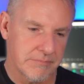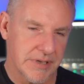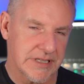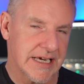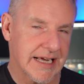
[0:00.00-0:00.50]

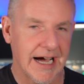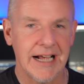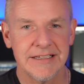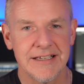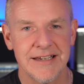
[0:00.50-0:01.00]
but you
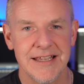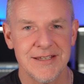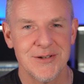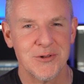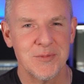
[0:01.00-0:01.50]
can create
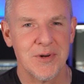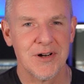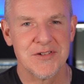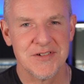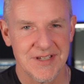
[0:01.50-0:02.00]
your own
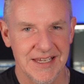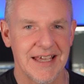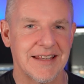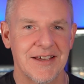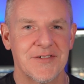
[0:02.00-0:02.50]
brushes to
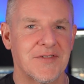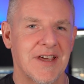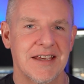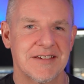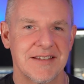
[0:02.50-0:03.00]
get the
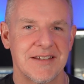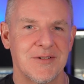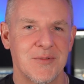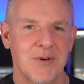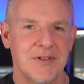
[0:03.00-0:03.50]
effects that
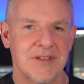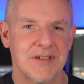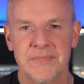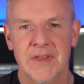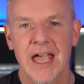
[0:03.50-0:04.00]
you
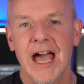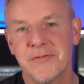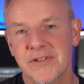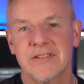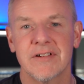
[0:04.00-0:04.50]
want.
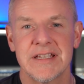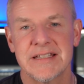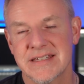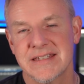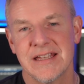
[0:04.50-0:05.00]
If you'd like
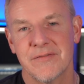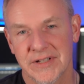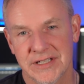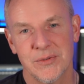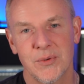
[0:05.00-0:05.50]
to see a
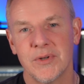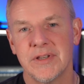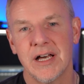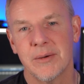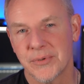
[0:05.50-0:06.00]
video
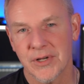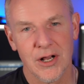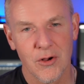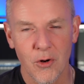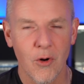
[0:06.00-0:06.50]
on that, put a
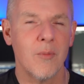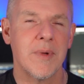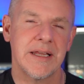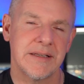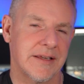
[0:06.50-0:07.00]

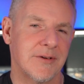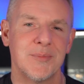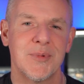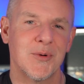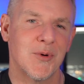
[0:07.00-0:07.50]
comment
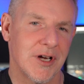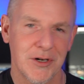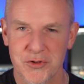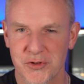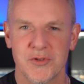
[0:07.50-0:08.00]
down below and
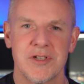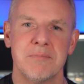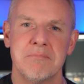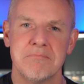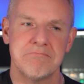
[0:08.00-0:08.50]
I'll show
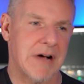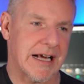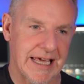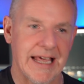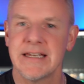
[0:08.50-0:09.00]
you
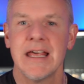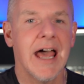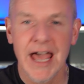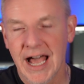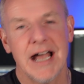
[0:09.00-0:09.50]
again.
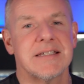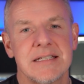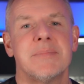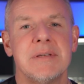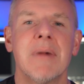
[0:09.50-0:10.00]
It has
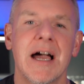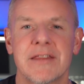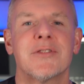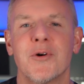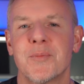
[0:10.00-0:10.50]
to be my
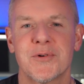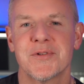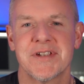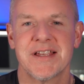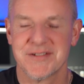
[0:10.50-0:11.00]
thought
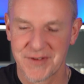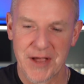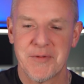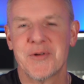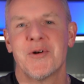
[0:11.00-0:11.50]
process of
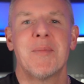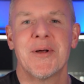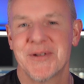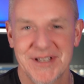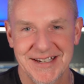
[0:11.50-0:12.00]
how I go
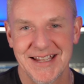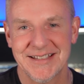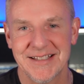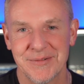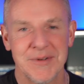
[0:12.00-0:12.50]
about
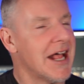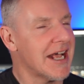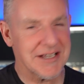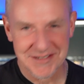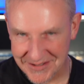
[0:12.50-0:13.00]
creating them
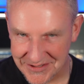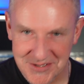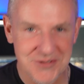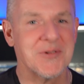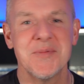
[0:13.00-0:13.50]
because there's
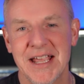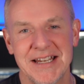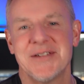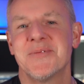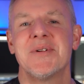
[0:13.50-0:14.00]
so
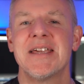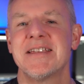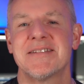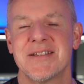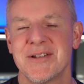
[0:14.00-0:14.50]
many
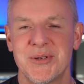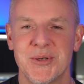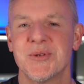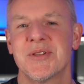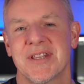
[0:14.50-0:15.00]
ways to
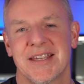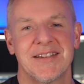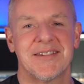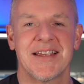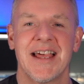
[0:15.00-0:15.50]
do
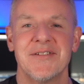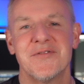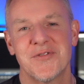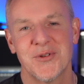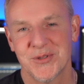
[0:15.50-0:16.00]
things in
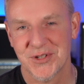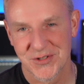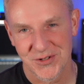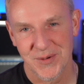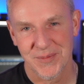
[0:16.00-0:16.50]

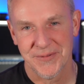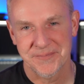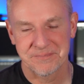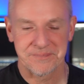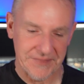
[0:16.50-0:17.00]
Photoshop.
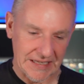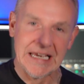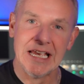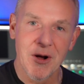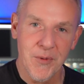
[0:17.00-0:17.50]

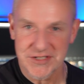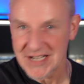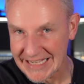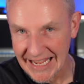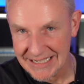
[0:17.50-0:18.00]
Which
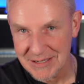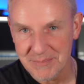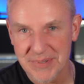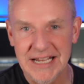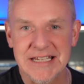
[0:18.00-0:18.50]

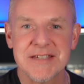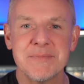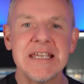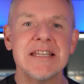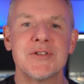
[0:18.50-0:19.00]
again brings
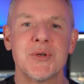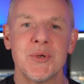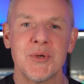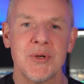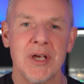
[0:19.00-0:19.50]
me
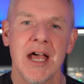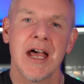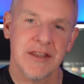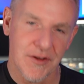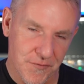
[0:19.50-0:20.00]
to
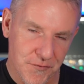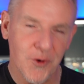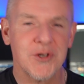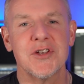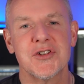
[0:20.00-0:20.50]
the
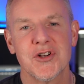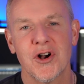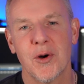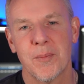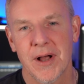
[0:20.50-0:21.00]

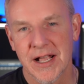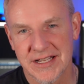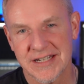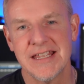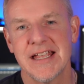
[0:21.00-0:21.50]
Photoshop
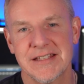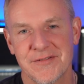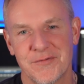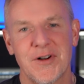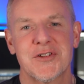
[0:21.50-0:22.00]

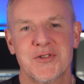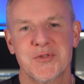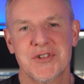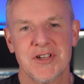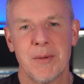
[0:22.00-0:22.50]
Creative
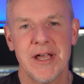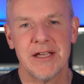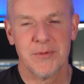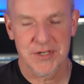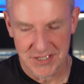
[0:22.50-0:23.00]
Virtual
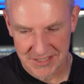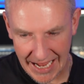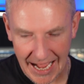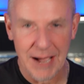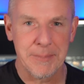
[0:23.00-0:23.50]
Summit, which is
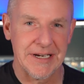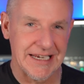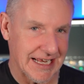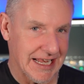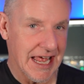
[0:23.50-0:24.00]
happening